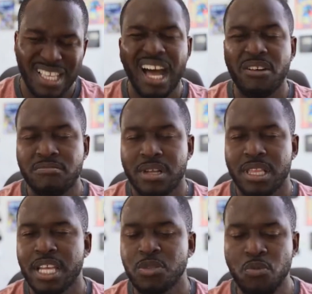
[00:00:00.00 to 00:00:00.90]
Now,
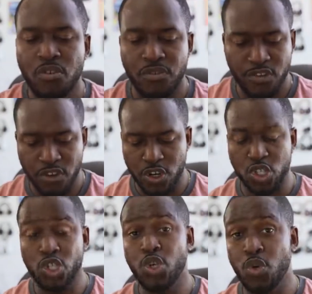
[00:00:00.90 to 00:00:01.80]
let's move over
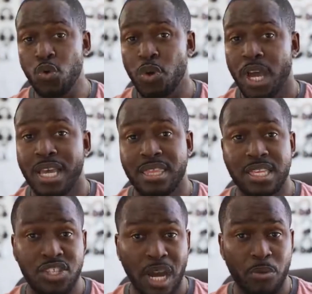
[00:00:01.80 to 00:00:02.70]
to the
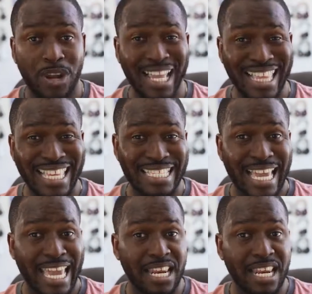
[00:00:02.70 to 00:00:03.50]
Jabra Elite